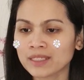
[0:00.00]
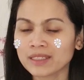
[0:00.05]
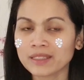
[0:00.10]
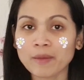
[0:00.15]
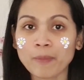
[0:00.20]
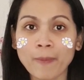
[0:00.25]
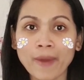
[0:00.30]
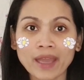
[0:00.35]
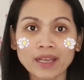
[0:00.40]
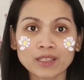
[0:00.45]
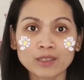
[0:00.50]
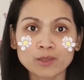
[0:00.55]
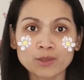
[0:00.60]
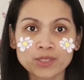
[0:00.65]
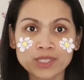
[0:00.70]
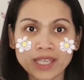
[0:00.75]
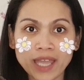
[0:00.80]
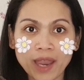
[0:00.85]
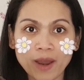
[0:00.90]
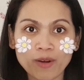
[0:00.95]
The pack looks
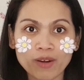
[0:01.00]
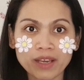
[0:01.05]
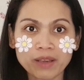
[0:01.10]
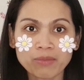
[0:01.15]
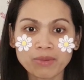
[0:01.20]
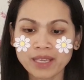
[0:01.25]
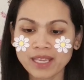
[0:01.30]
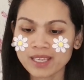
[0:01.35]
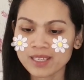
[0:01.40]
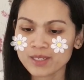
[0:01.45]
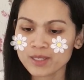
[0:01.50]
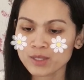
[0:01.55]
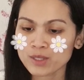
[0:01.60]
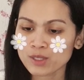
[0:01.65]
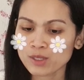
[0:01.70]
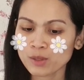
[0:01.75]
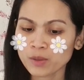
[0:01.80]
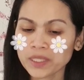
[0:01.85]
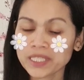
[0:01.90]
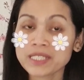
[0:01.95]
scary because you
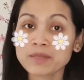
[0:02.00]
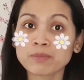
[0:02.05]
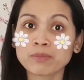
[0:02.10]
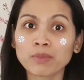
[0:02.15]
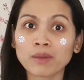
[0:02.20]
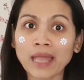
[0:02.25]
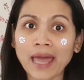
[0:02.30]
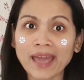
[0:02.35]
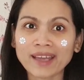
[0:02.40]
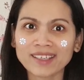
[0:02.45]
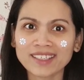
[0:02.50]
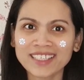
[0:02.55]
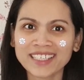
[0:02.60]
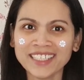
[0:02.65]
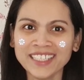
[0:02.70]
know it's black.